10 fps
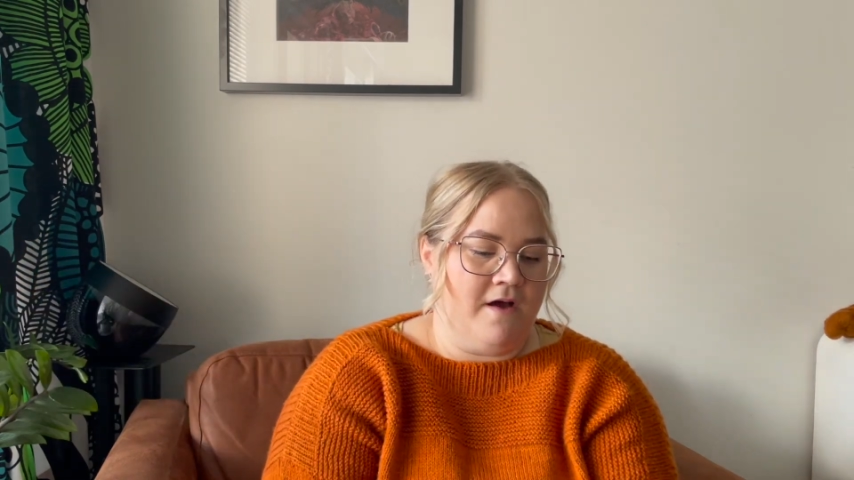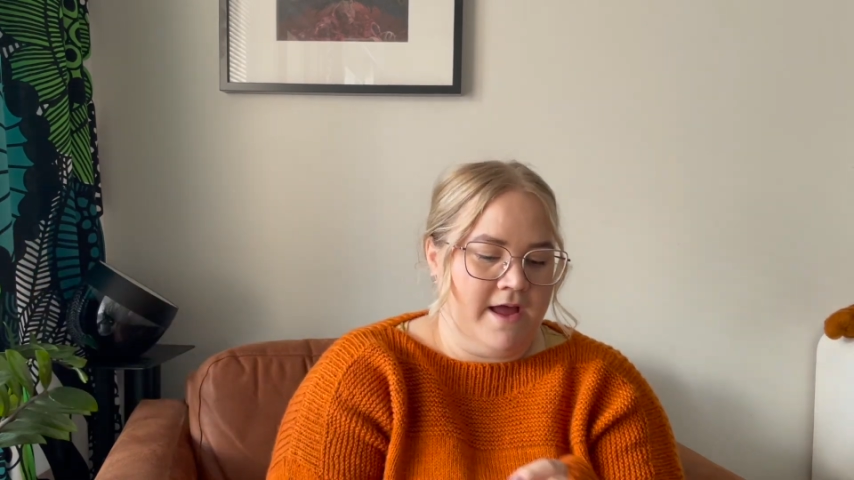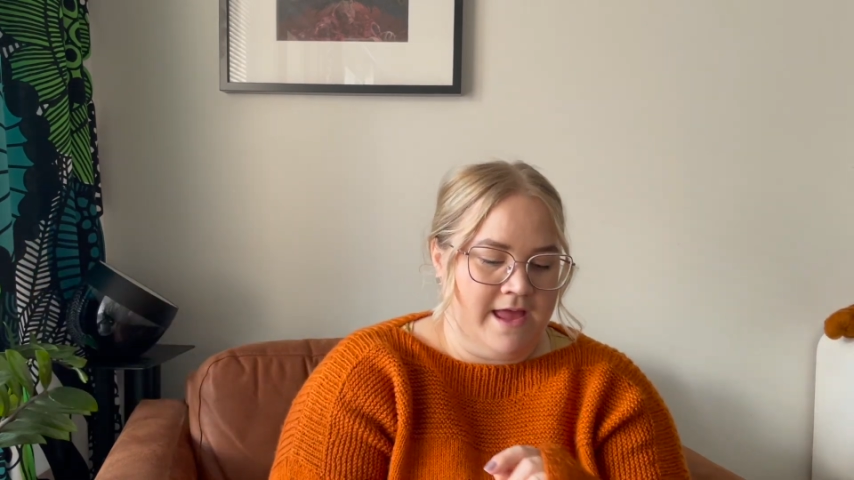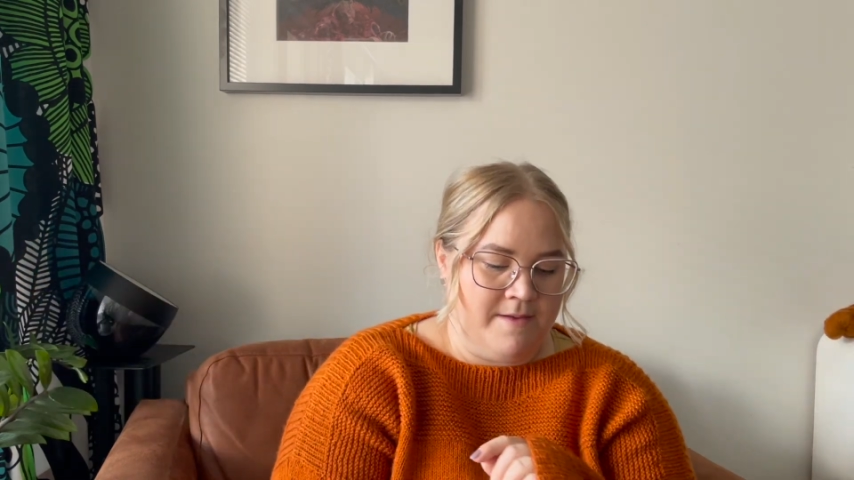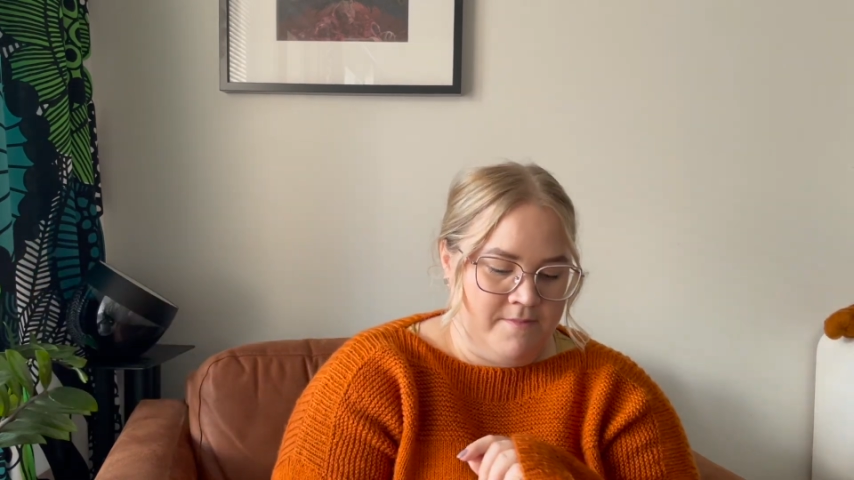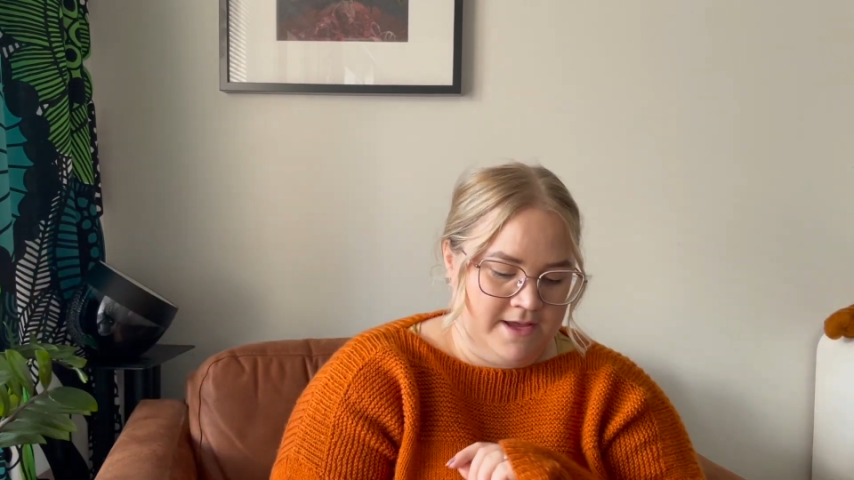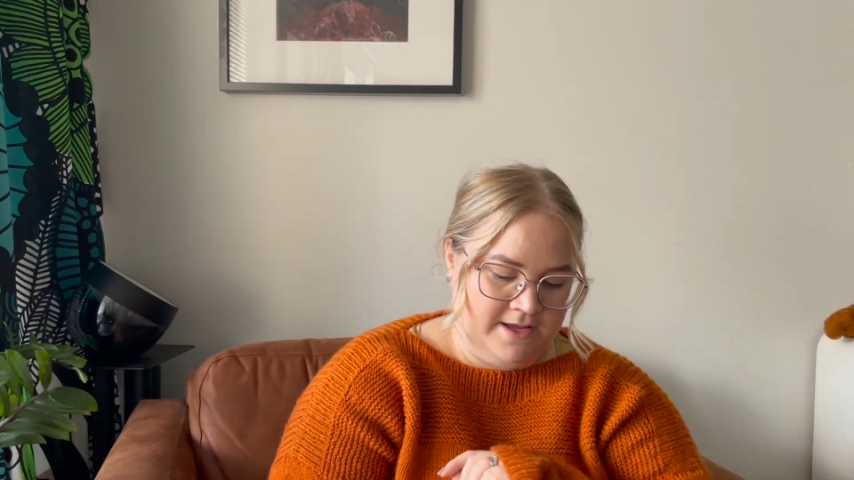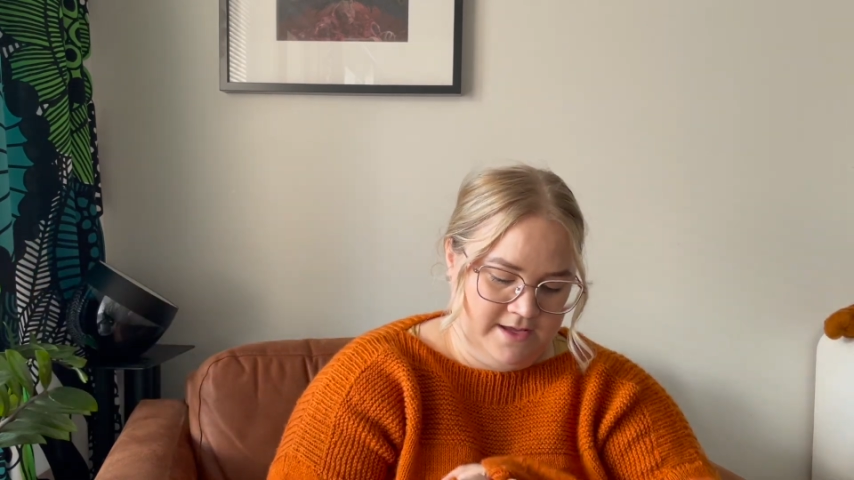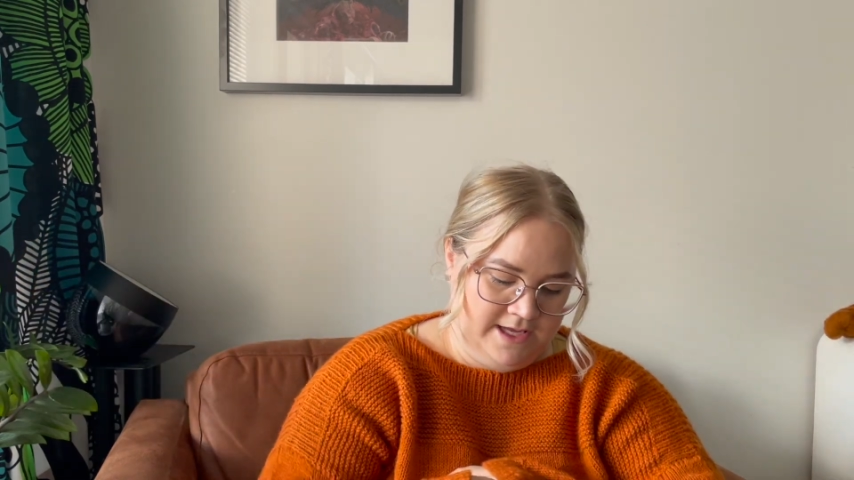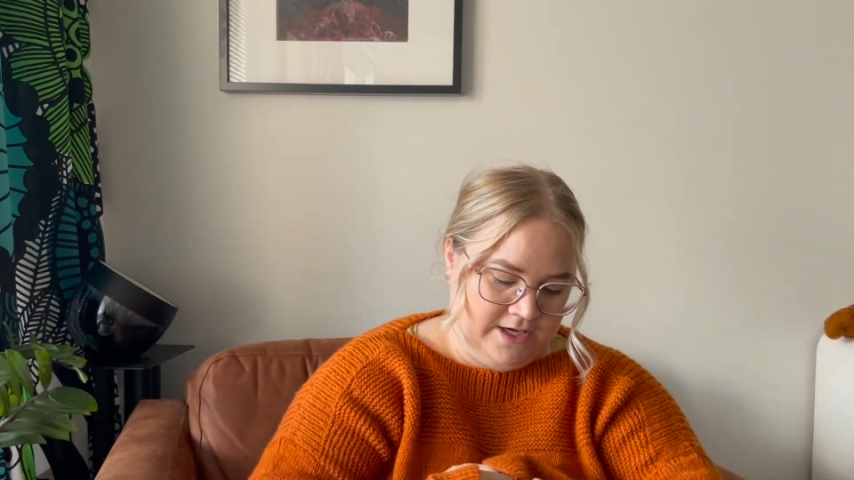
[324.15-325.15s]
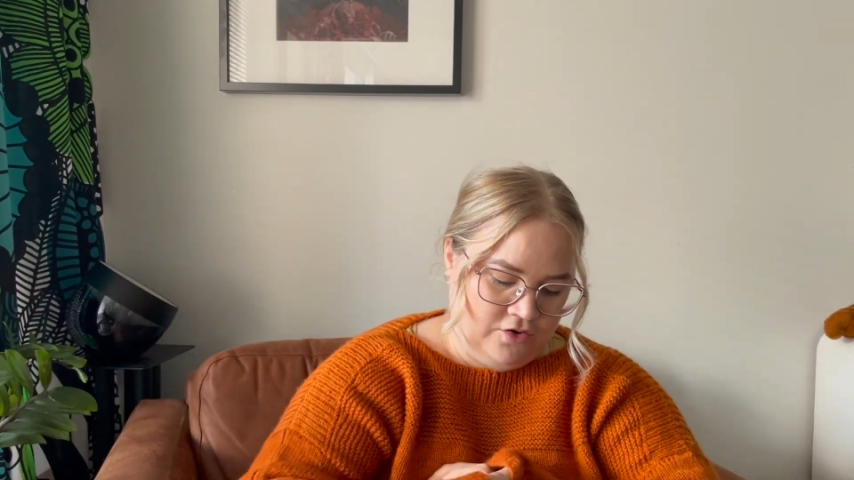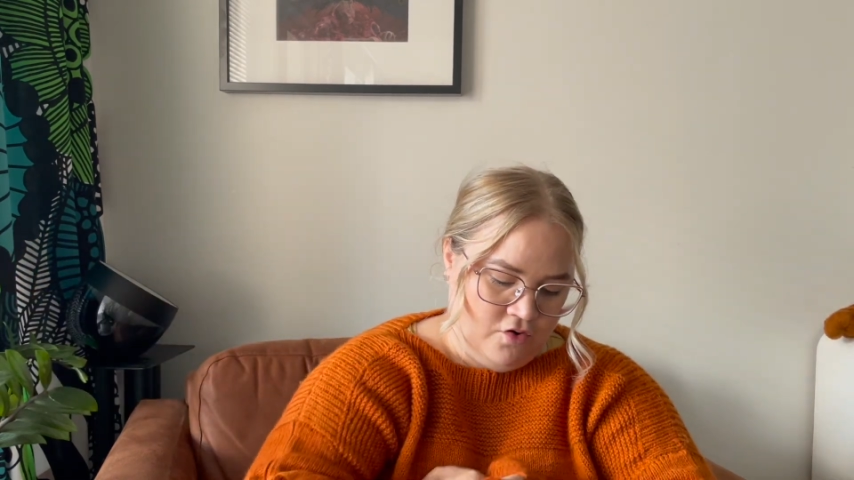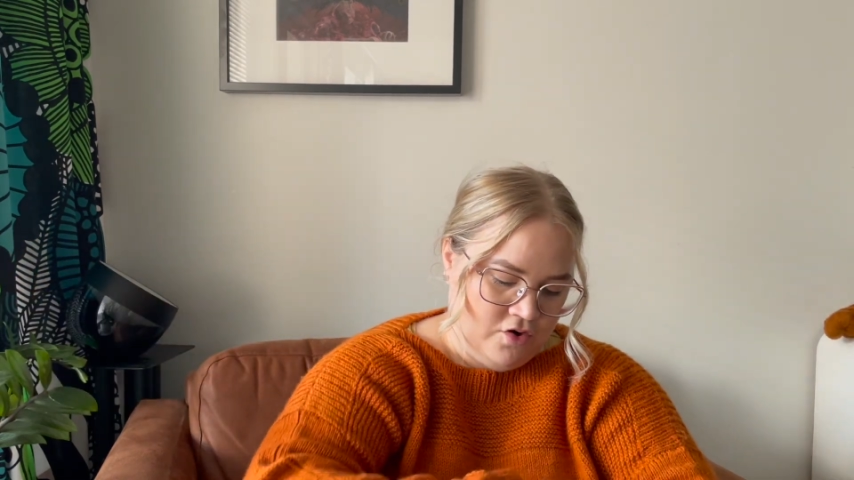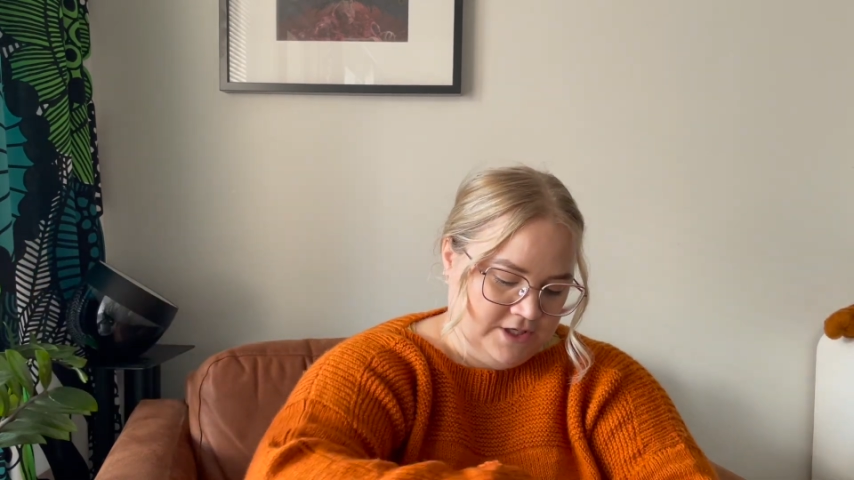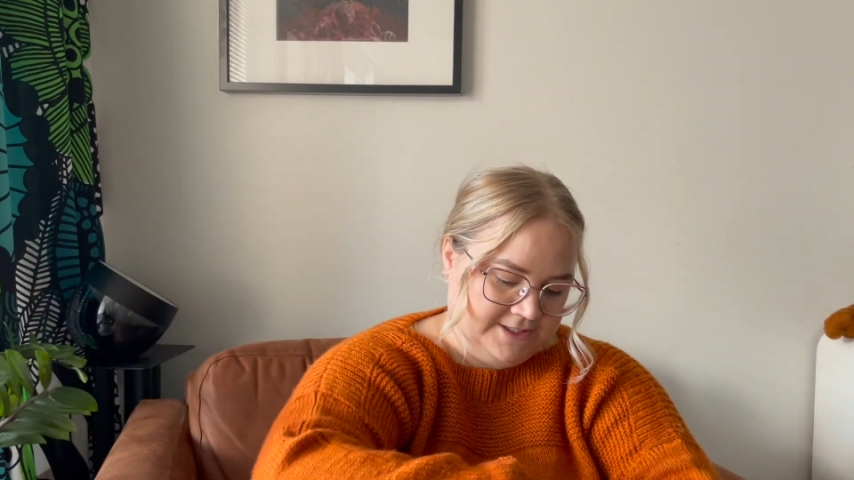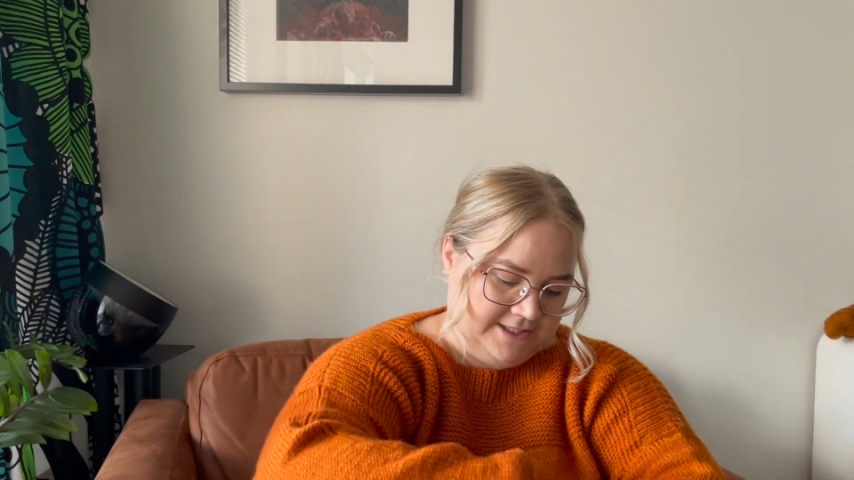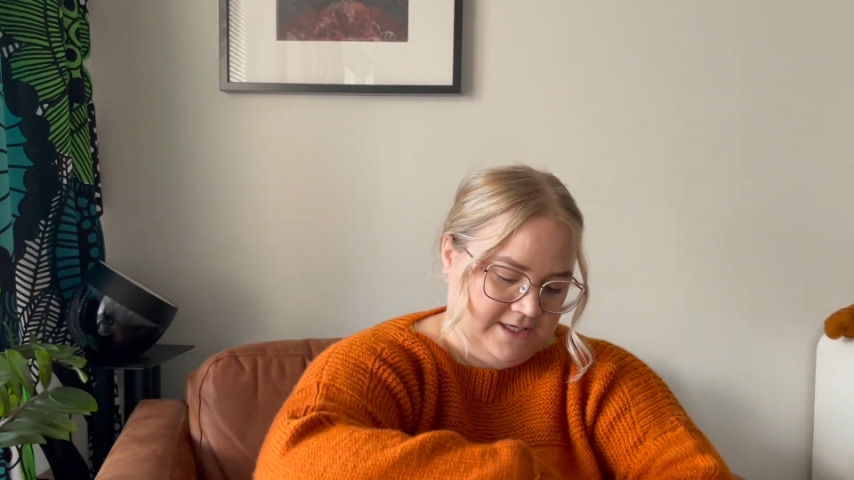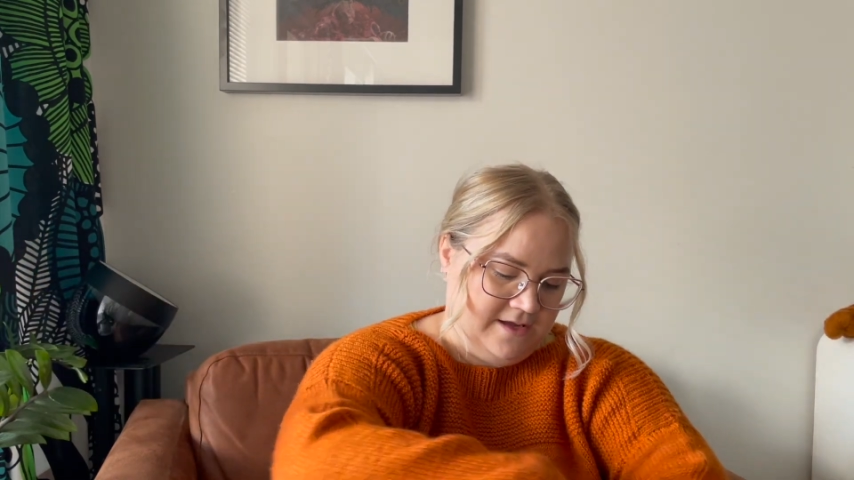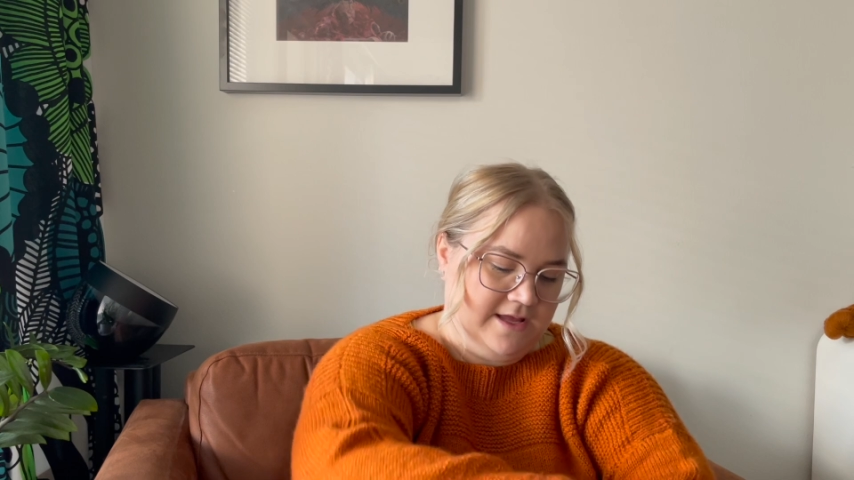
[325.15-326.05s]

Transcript: I am indoors,